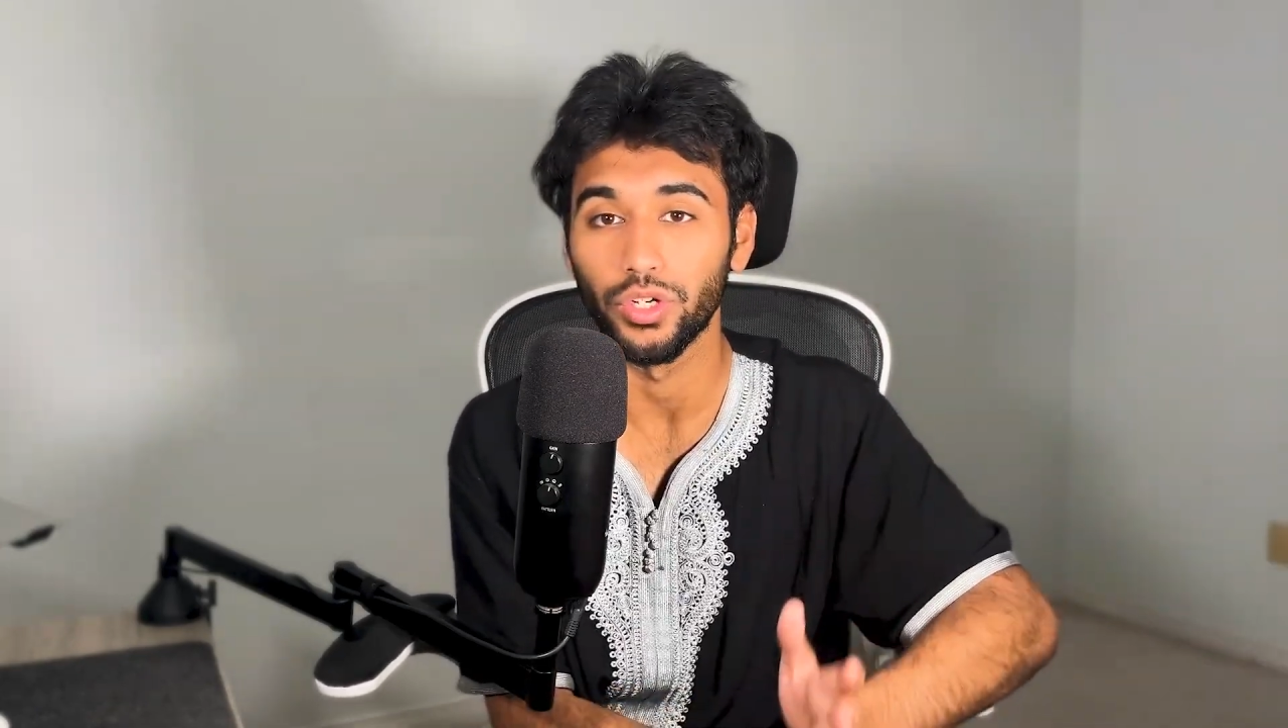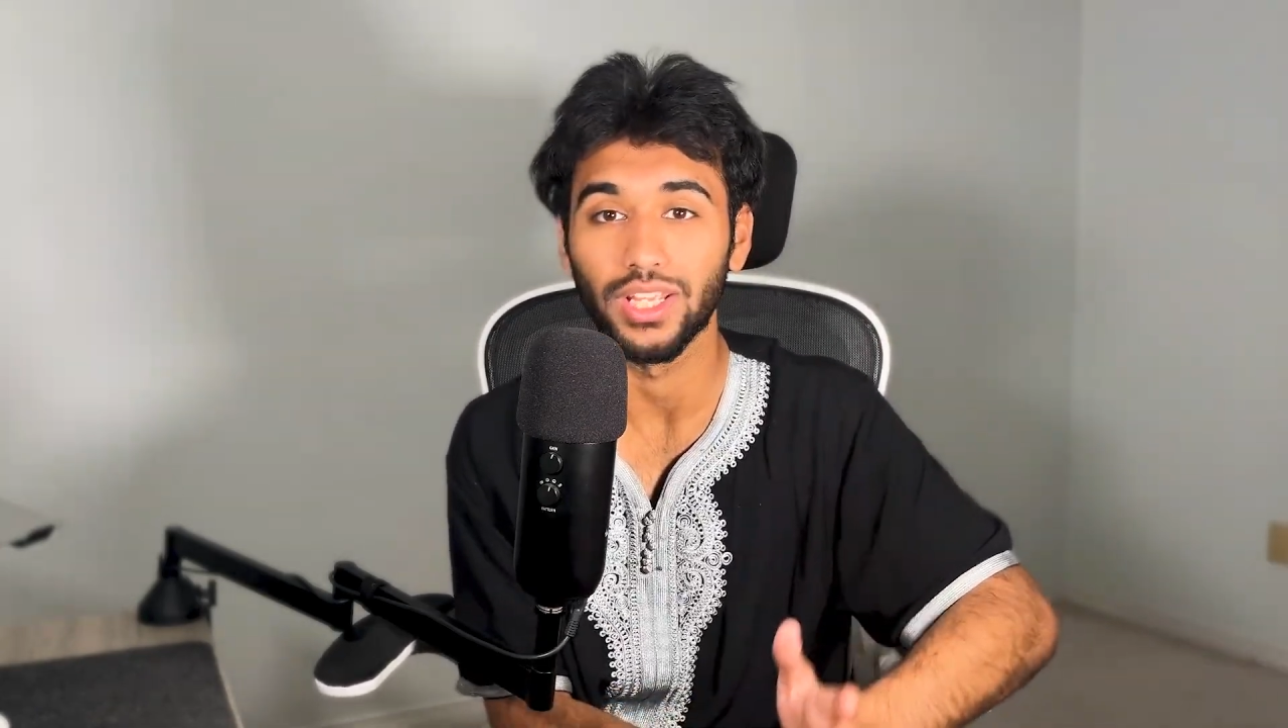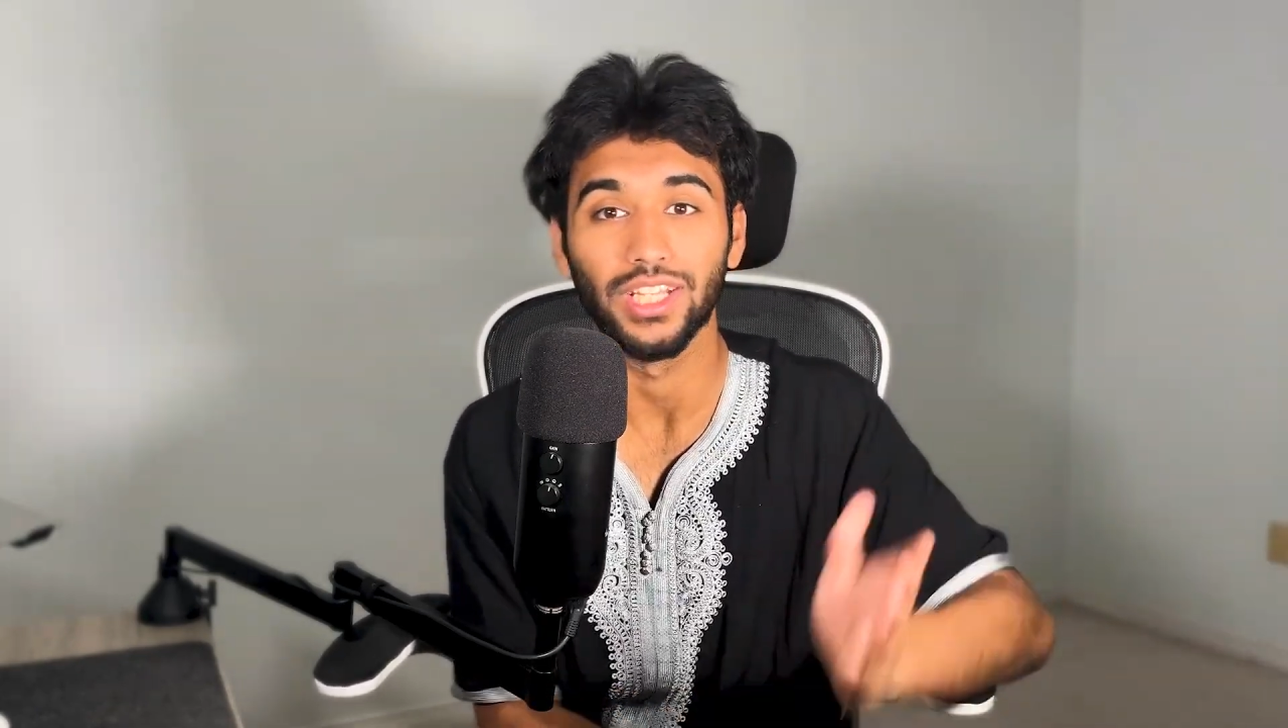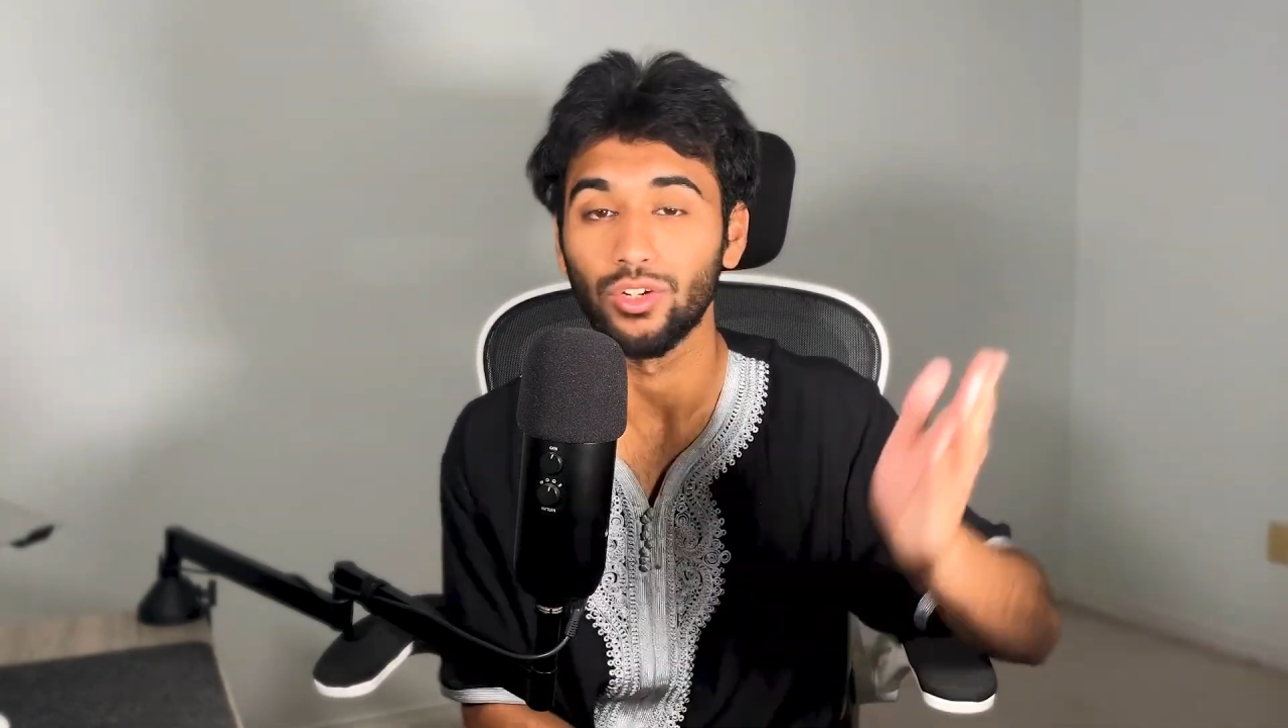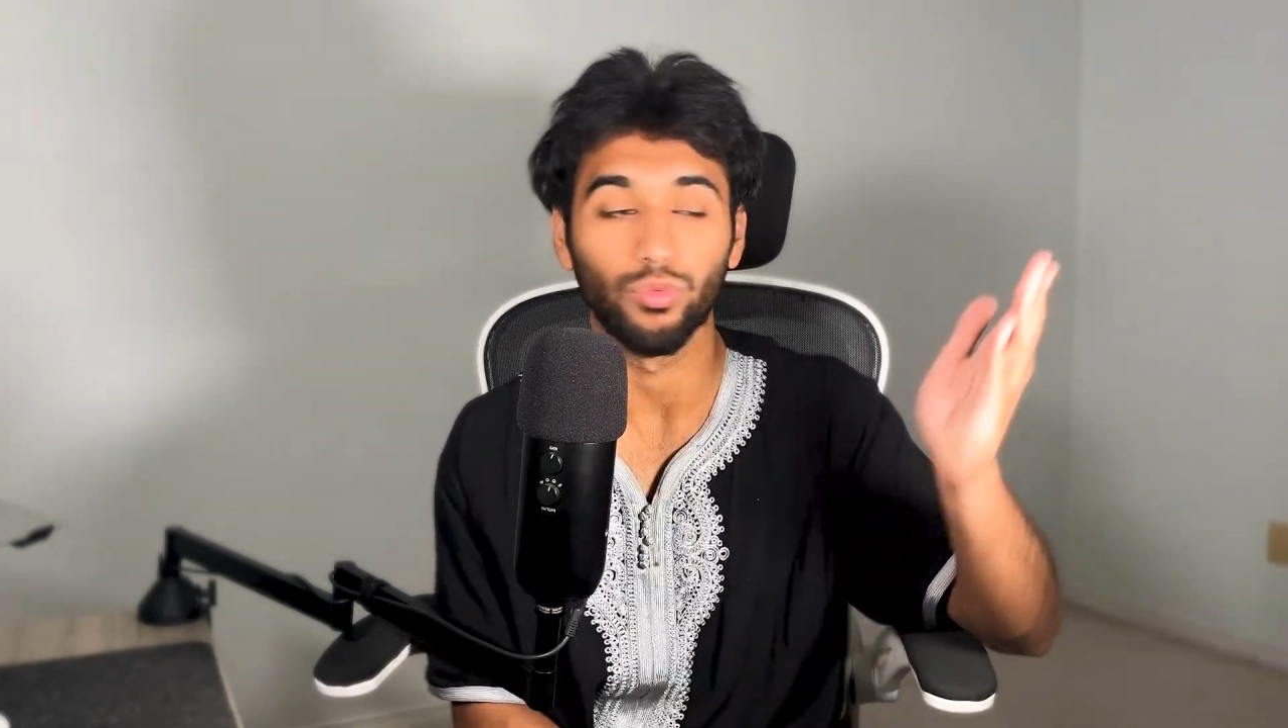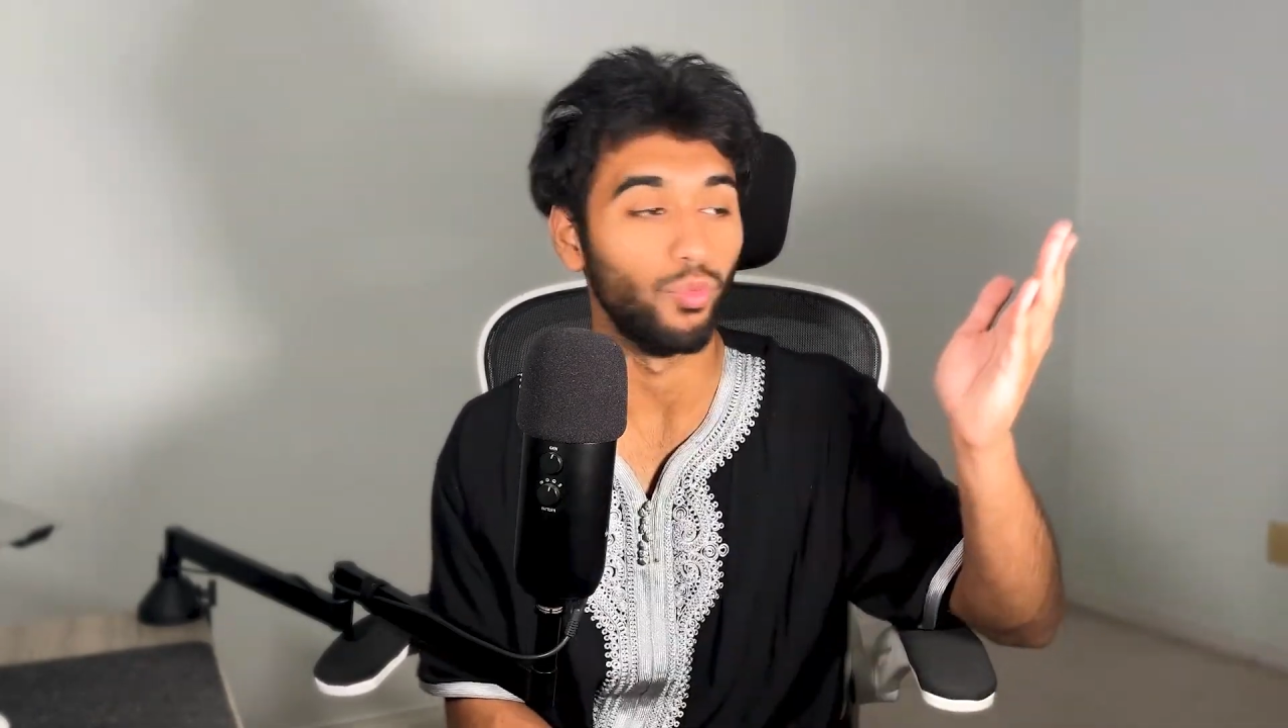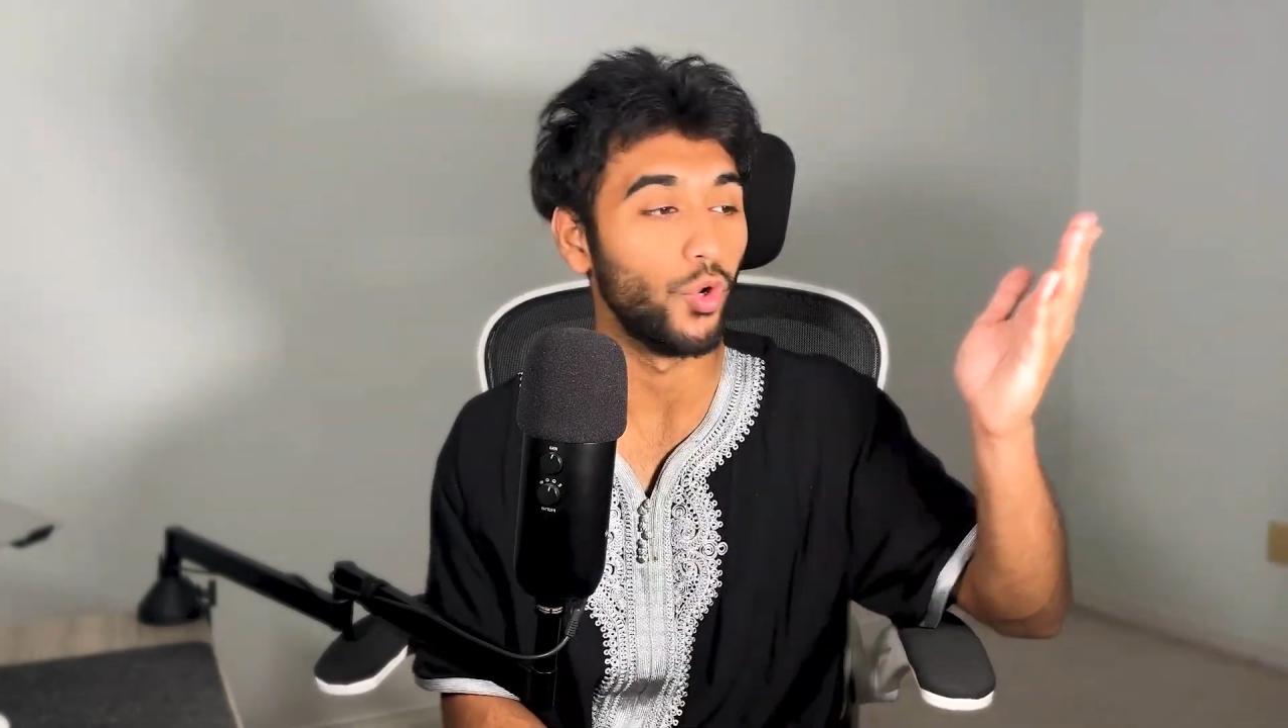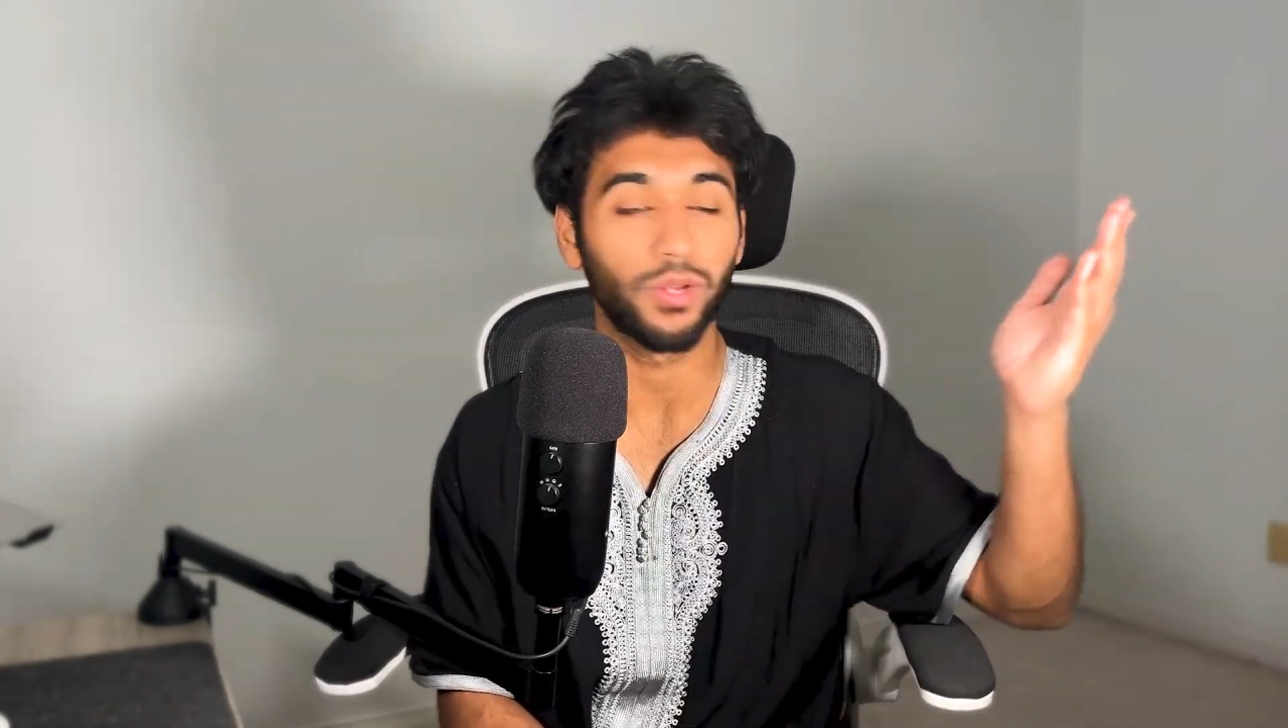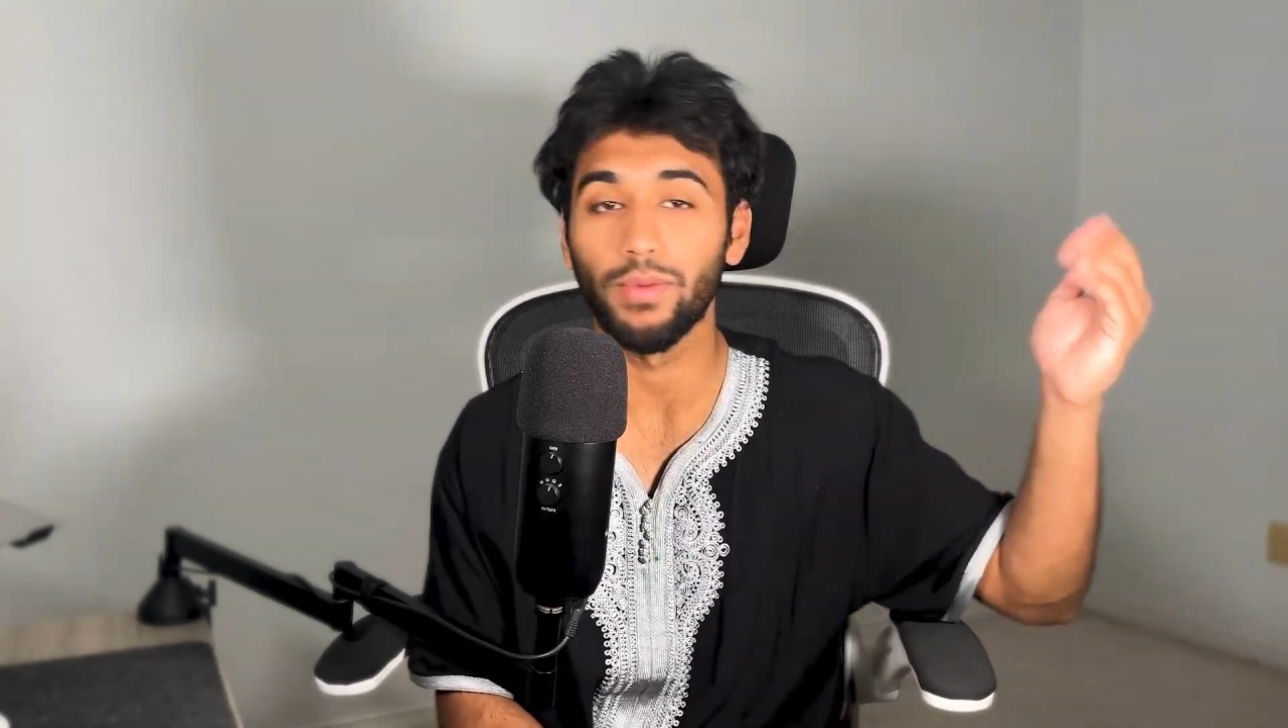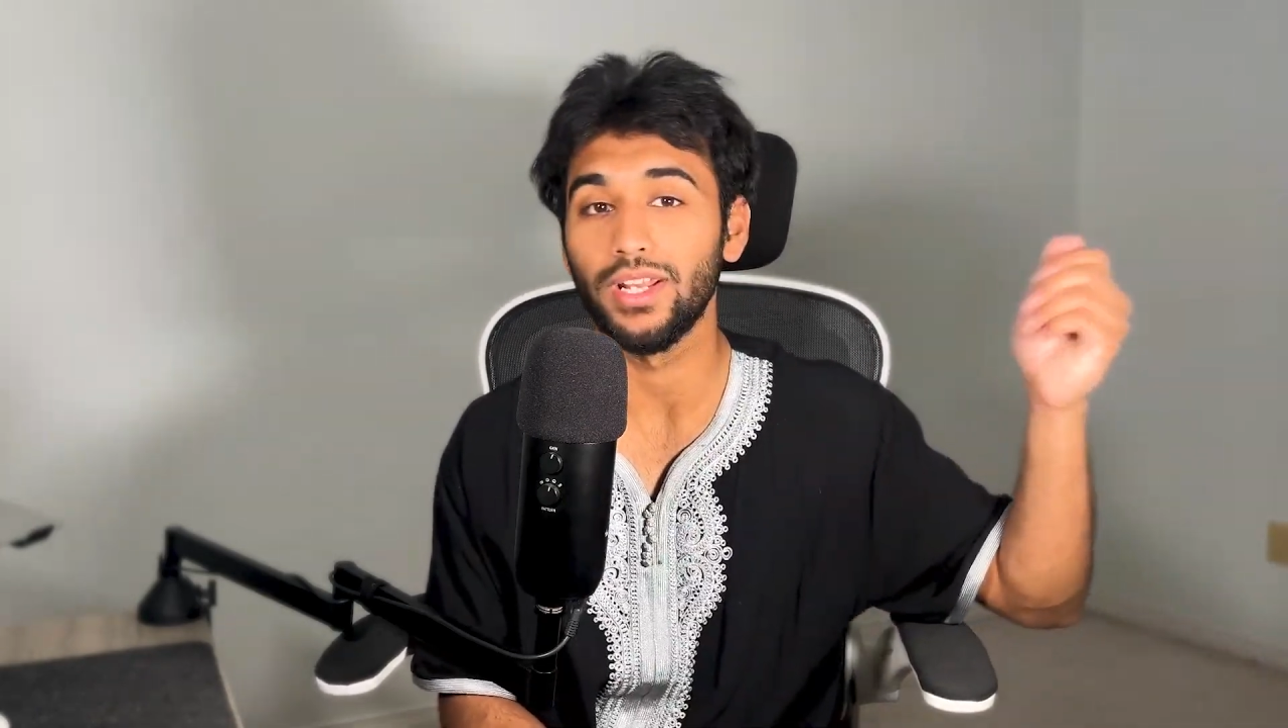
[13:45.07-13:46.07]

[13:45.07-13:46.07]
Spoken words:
And the work might